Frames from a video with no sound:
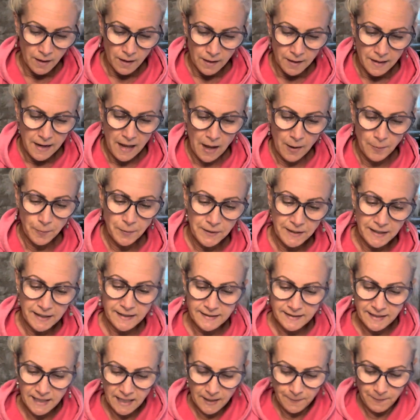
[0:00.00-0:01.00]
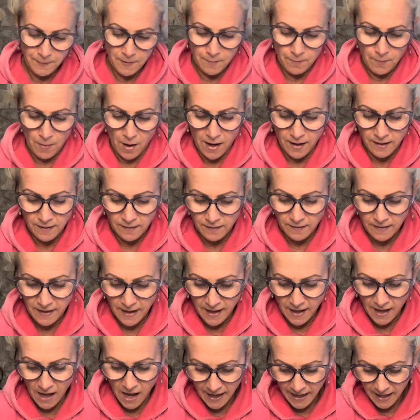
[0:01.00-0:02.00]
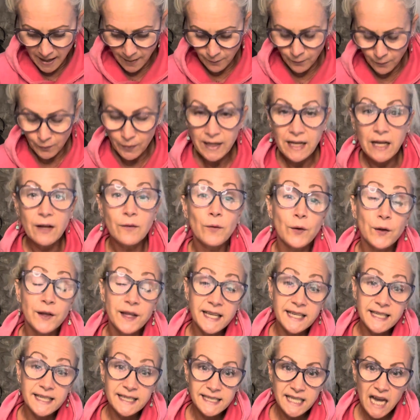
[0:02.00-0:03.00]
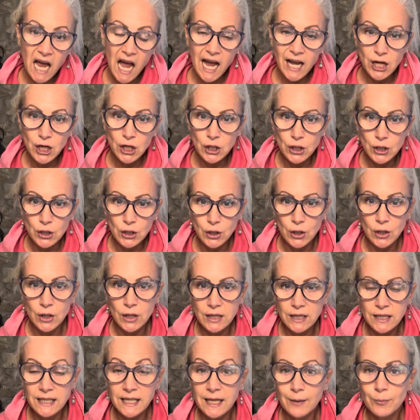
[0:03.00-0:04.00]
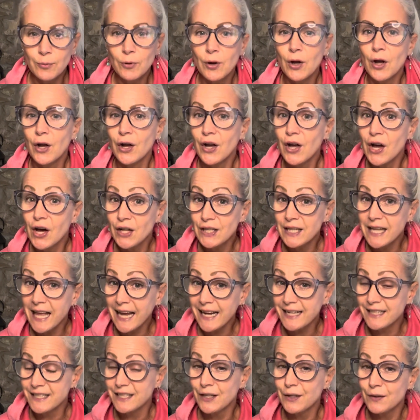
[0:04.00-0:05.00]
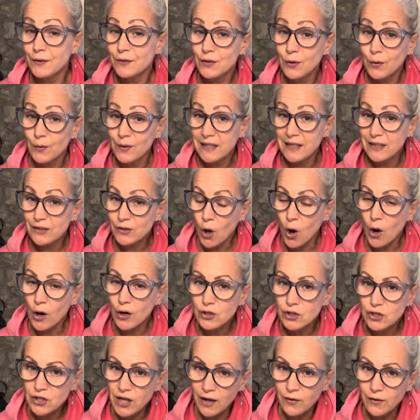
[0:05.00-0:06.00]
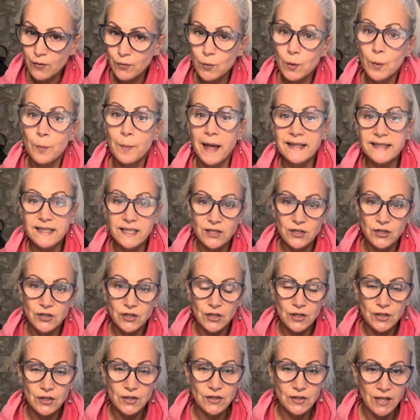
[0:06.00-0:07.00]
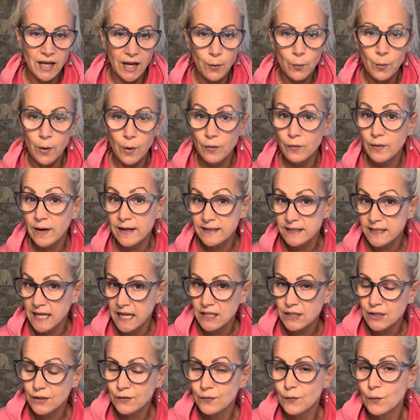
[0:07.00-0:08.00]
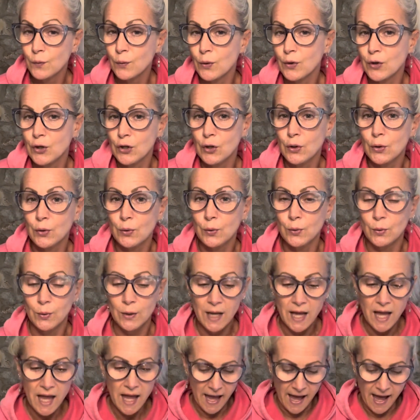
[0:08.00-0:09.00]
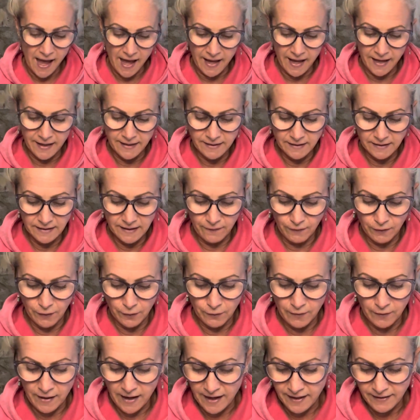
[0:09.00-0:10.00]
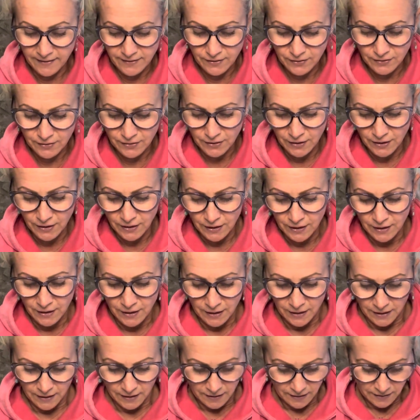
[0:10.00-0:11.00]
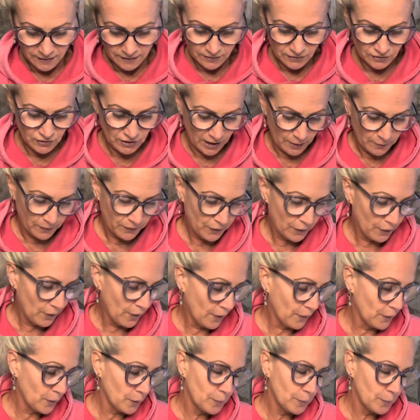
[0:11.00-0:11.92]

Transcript: Now, please keep in mind that I am reading for the entire Libra collective, so these are general messages. Take what resonates for you and leave the rest. Check with your other